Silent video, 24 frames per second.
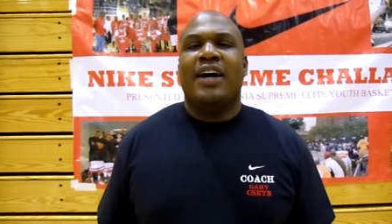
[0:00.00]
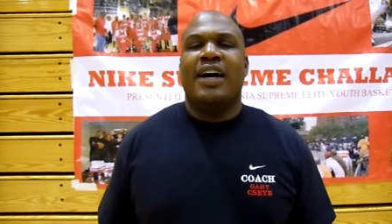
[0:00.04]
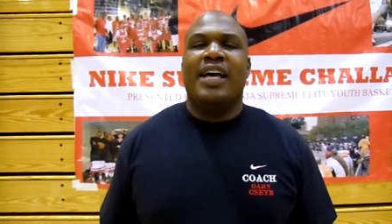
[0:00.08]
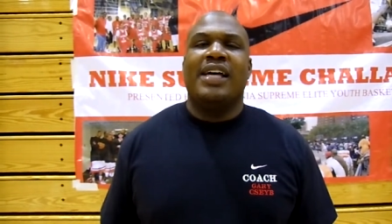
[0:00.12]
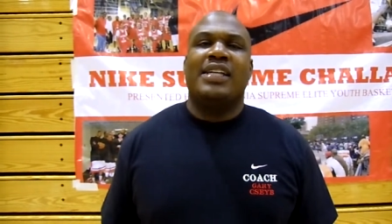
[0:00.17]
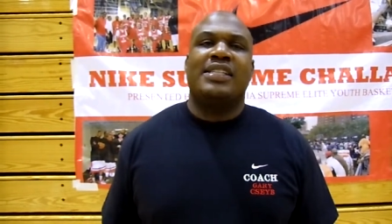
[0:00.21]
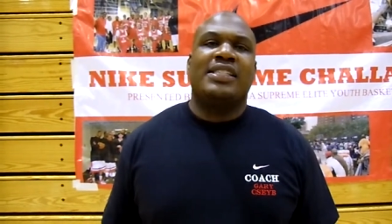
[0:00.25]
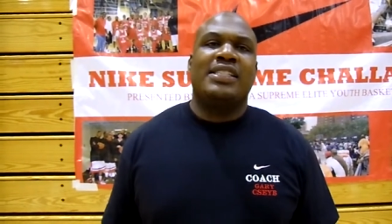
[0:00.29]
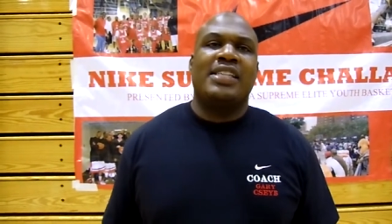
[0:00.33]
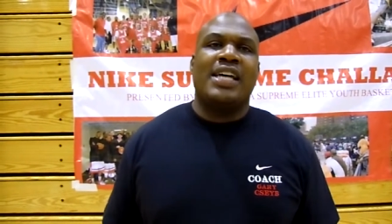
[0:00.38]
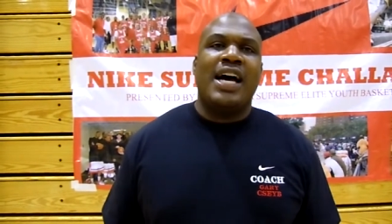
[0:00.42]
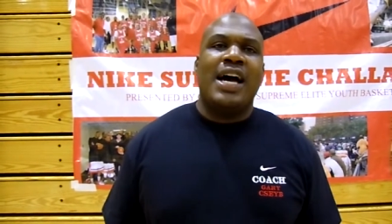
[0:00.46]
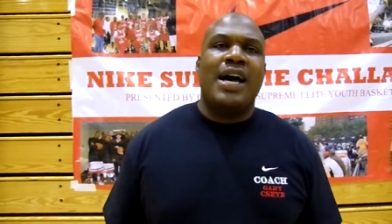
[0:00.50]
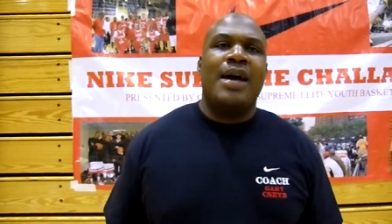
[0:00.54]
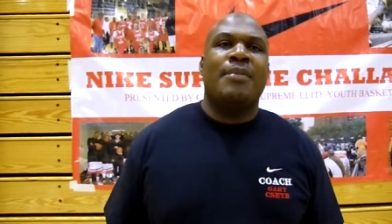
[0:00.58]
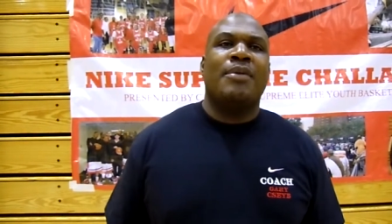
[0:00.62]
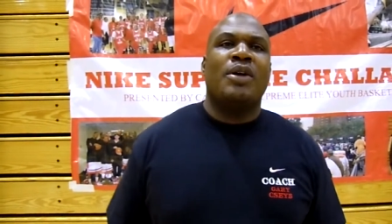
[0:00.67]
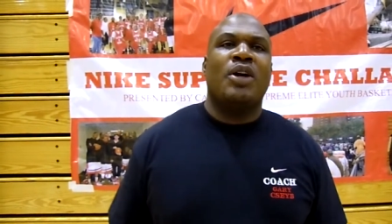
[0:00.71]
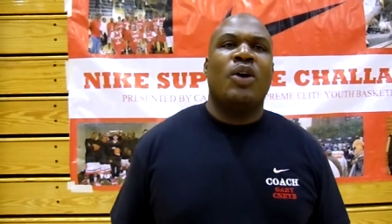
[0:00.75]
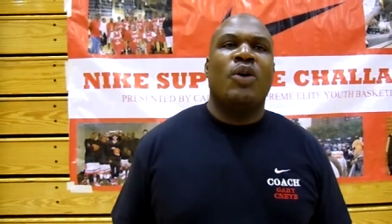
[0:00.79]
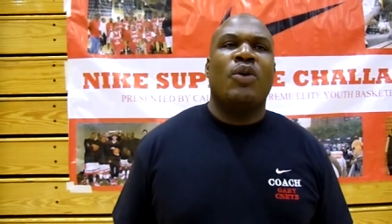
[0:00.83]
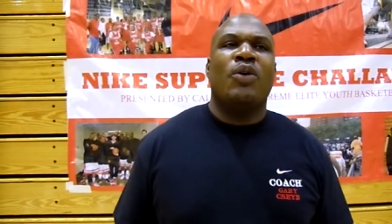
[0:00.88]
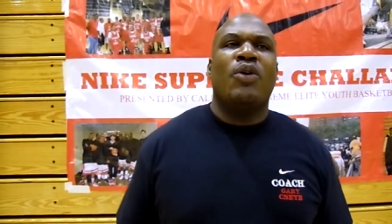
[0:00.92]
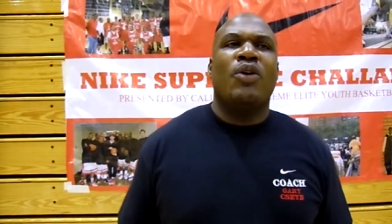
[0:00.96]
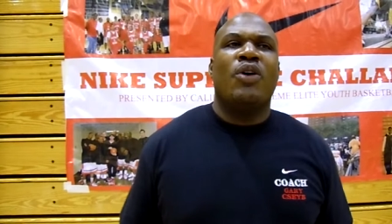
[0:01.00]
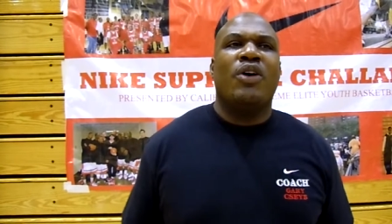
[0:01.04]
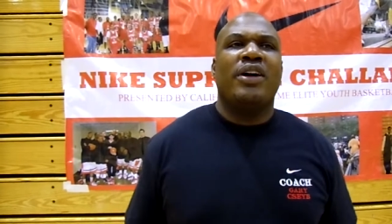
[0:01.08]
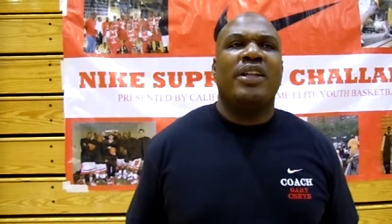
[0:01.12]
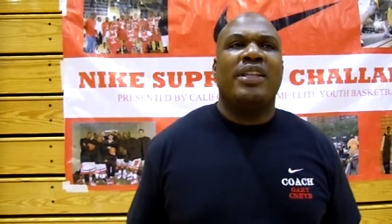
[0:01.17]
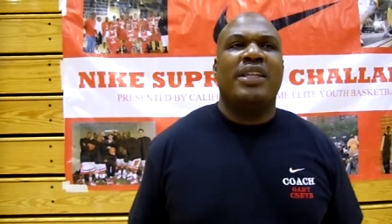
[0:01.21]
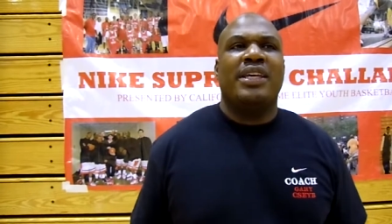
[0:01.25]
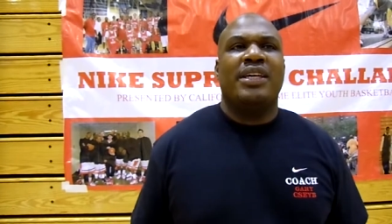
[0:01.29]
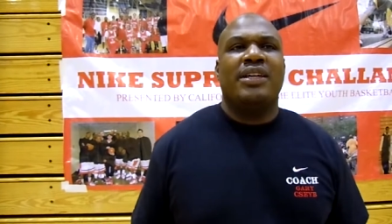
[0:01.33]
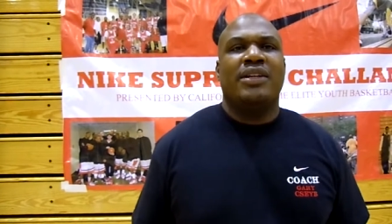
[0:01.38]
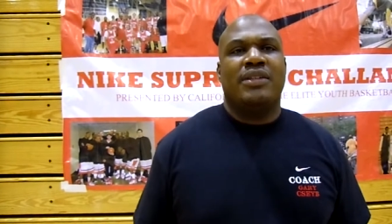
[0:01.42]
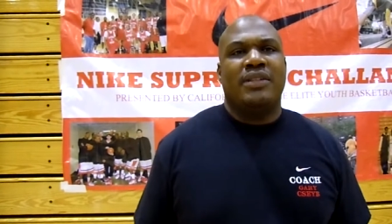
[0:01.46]
as time go on,
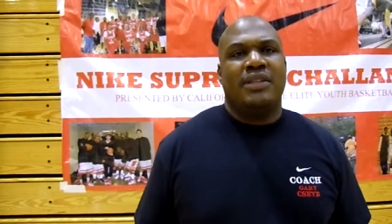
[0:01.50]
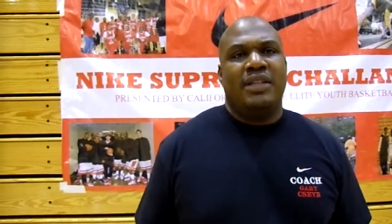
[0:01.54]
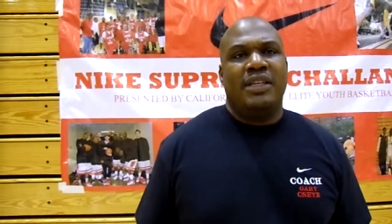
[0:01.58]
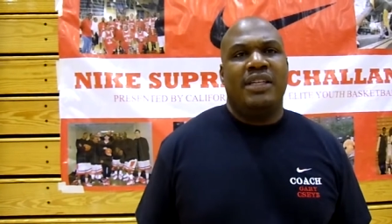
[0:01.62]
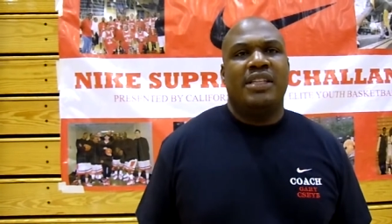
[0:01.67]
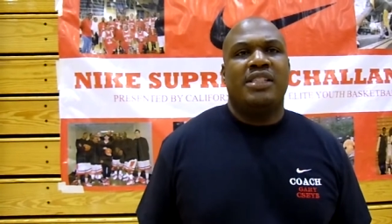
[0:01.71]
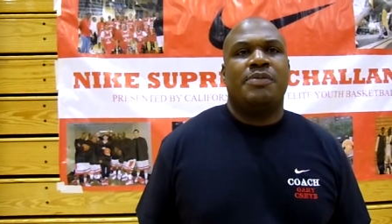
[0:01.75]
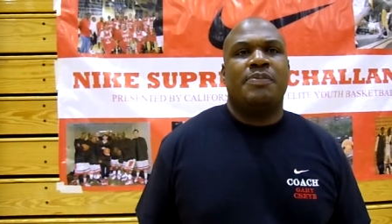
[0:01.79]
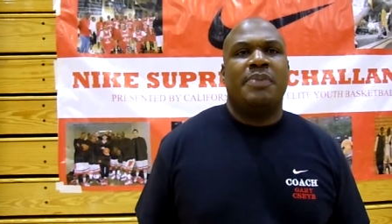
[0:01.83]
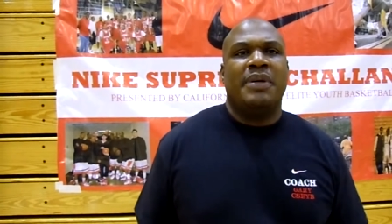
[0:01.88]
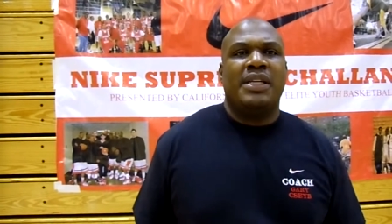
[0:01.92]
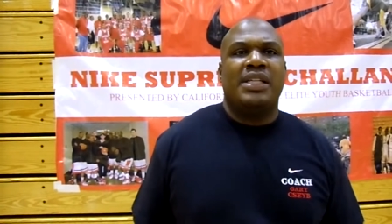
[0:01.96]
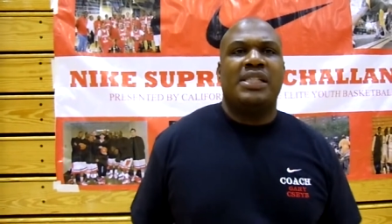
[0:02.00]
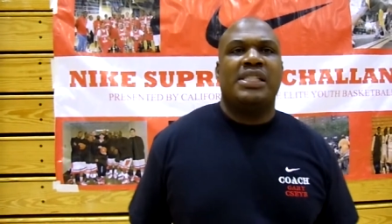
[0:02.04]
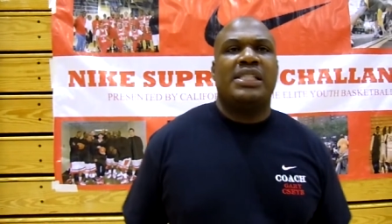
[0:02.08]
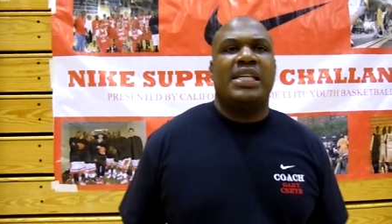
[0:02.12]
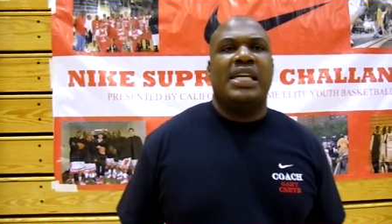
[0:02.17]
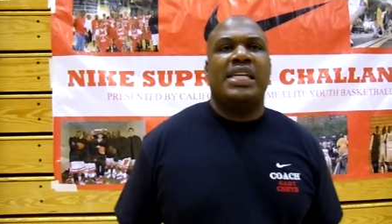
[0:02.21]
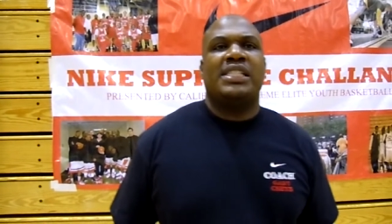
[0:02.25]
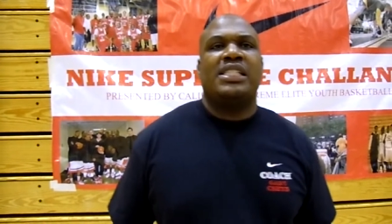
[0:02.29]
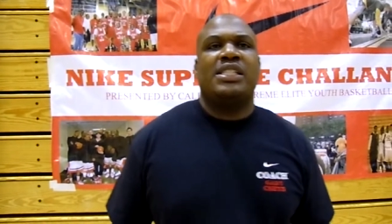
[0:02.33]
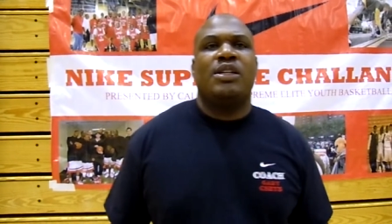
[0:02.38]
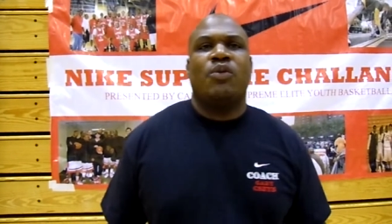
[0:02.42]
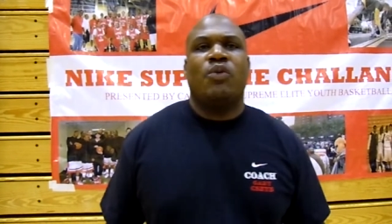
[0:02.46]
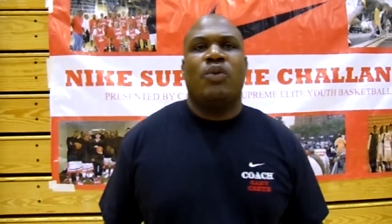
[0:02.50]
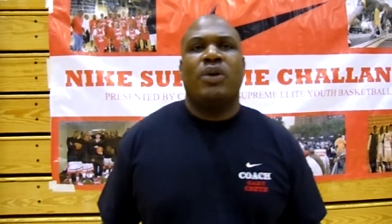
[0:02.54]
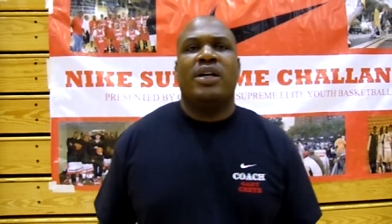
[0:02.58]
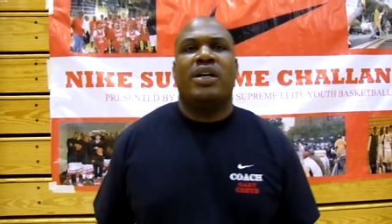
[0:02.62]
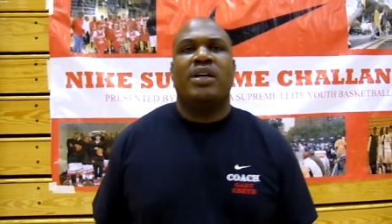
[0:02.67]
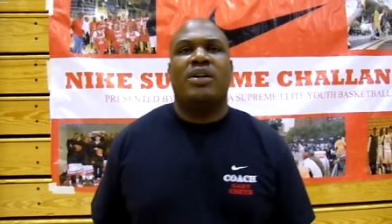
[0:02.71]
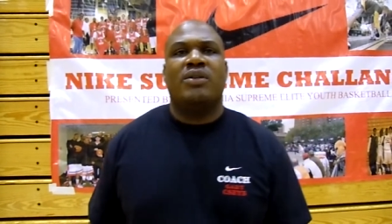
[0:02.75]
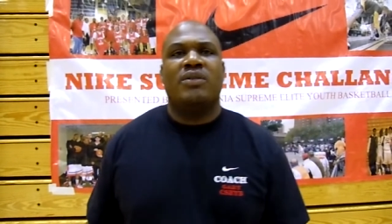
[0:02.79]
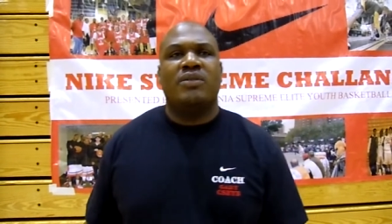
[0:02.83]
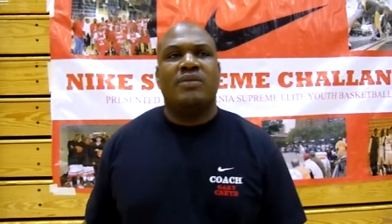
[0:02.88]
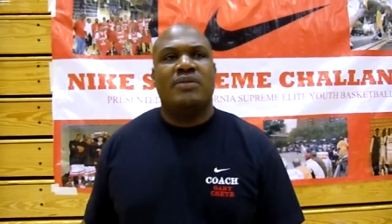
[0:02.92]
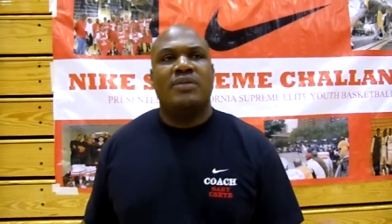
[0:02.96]
he's been adjusting
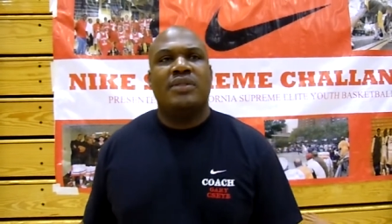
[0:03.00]
well.